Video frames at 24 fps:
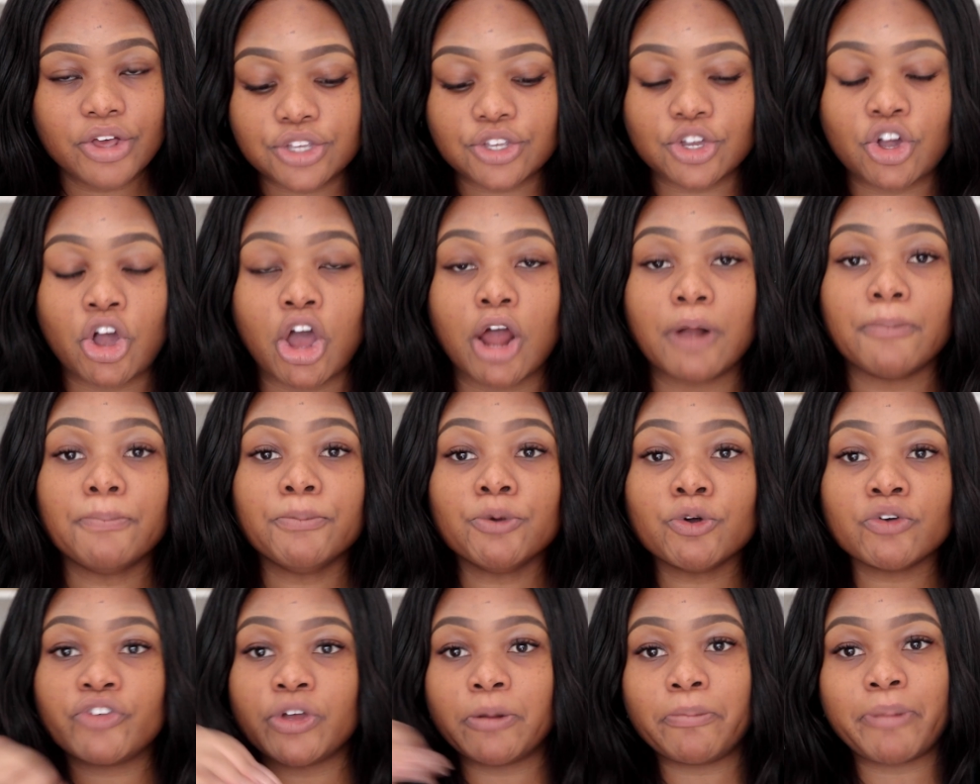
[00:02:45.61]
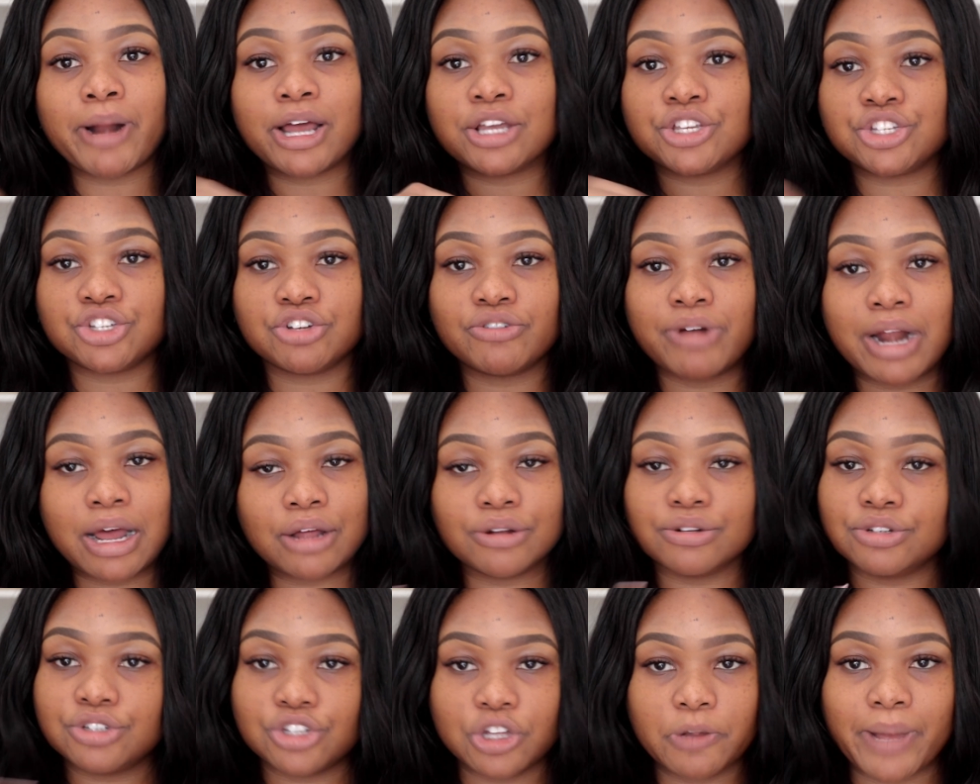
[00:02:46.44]
You can't move your brush
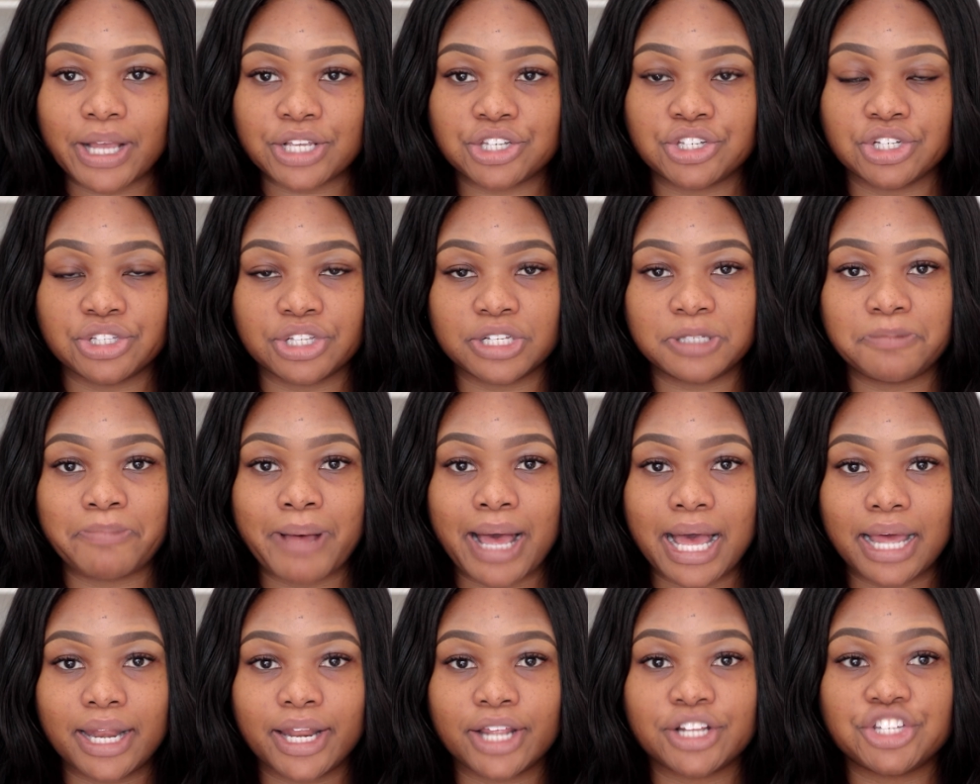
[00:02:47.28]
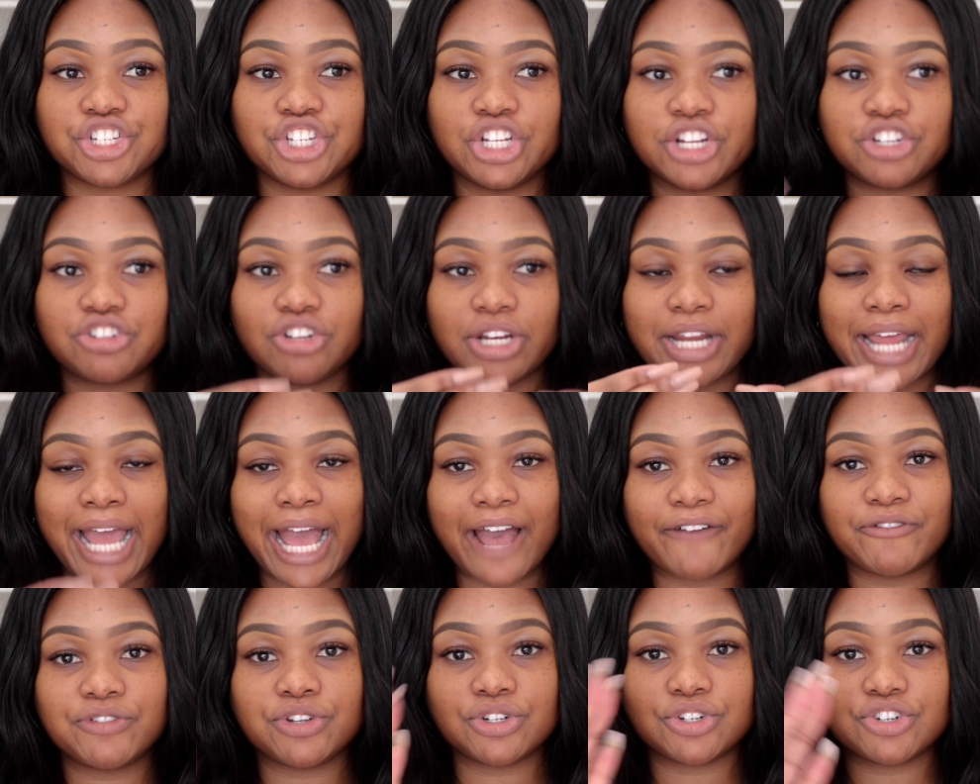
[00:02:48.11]
around too much in this palette. You literally
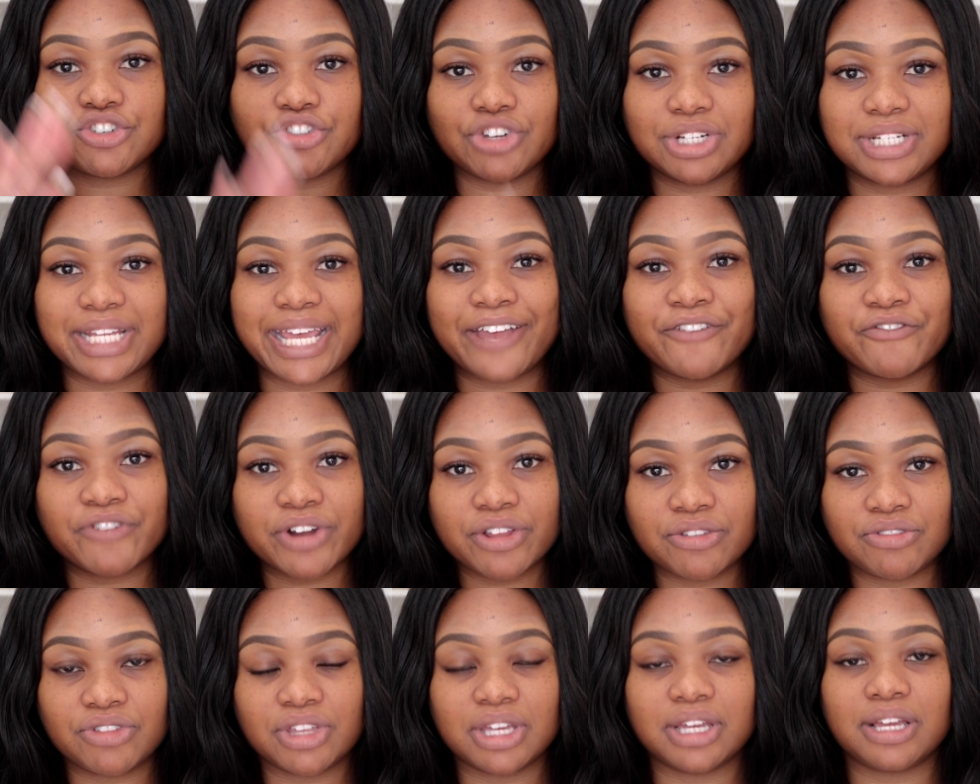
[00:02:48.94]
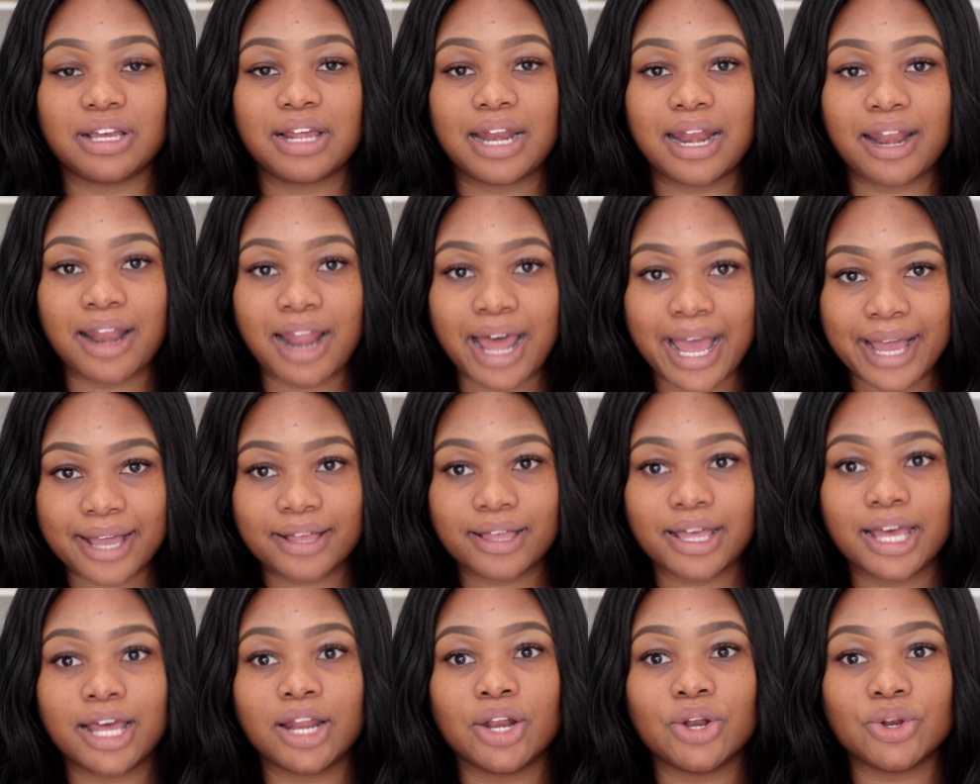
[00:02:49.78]
have to treat everything
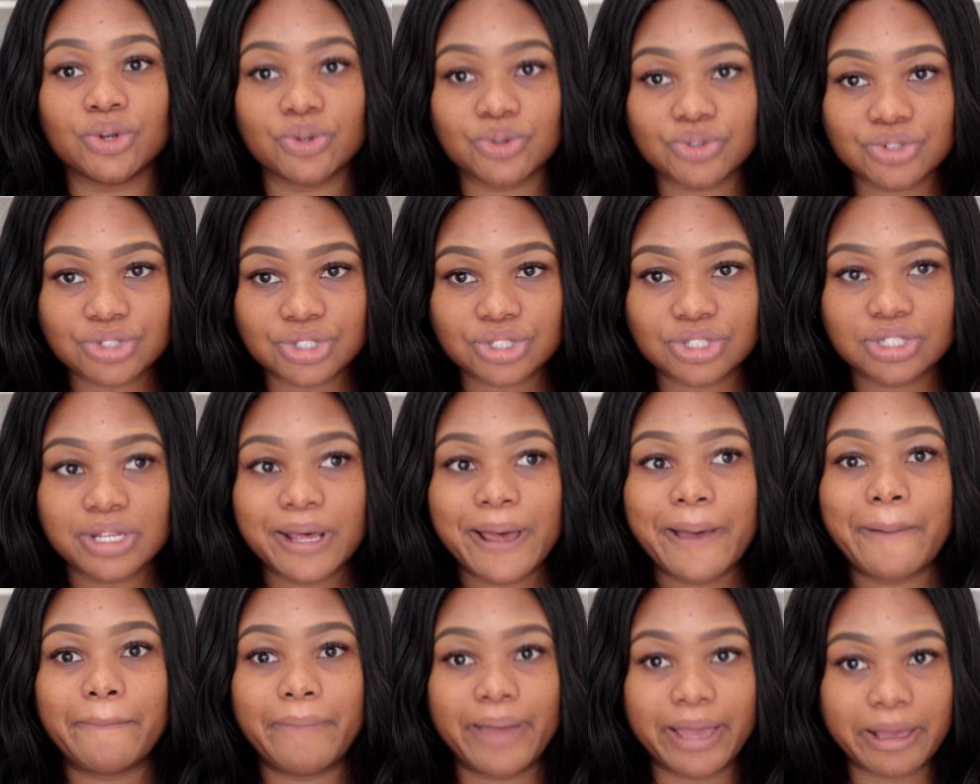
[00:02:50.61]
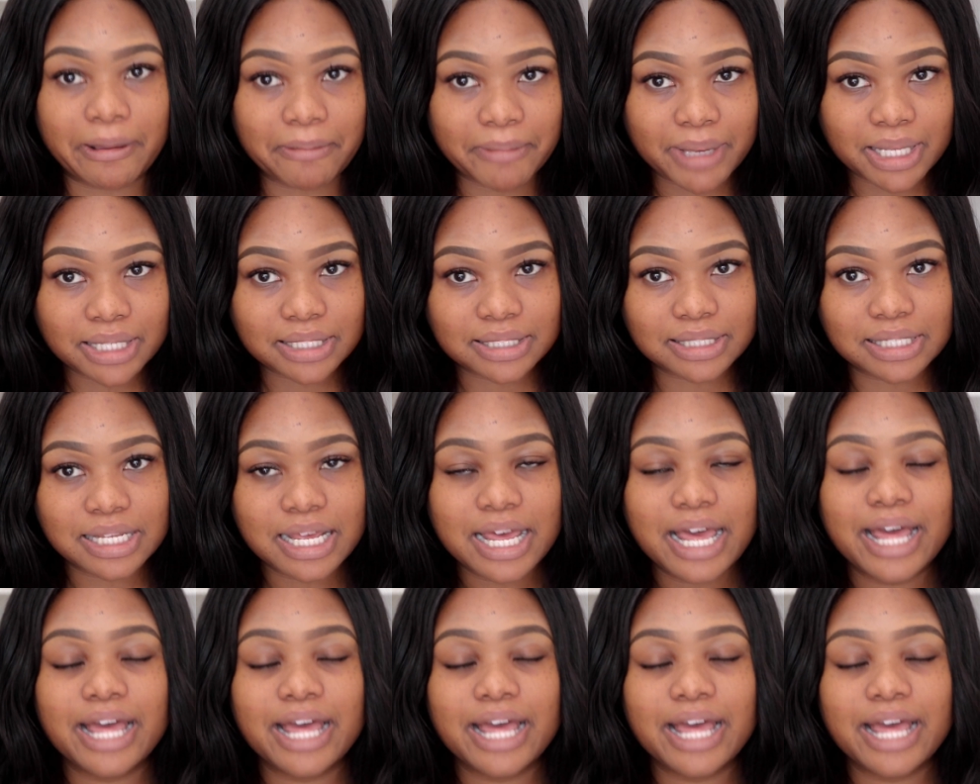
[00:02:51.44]
like a loose pigment.